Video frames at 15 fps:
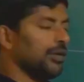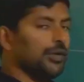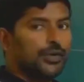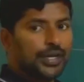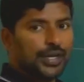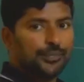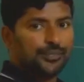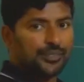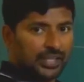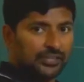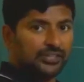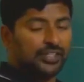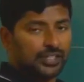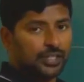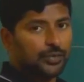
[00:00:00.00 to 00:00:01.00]
Okay,
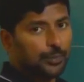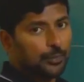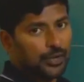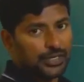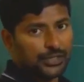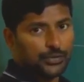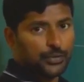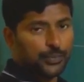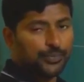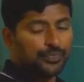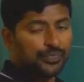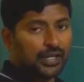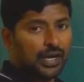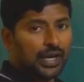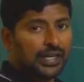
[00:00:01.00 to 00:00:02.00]
C3V point group.
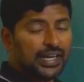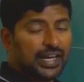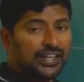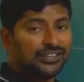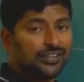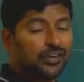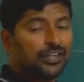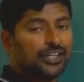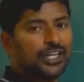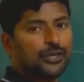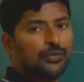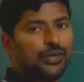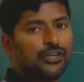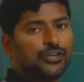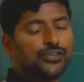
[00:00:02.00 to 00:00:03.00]
IA is not
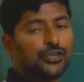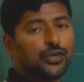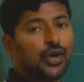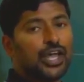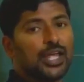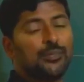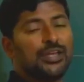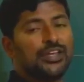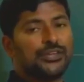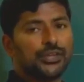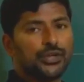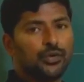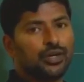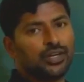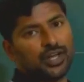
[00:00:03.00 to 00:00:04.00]
equal to 0, IB is
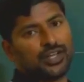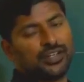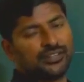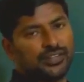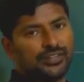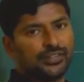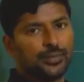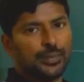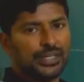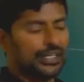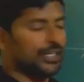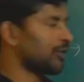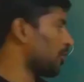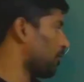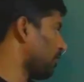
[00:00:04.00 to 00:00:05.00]
equal to IC,
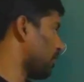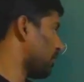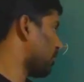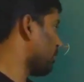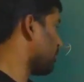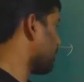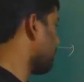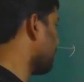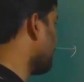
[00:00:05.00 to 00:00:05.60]
symmetric top molecules.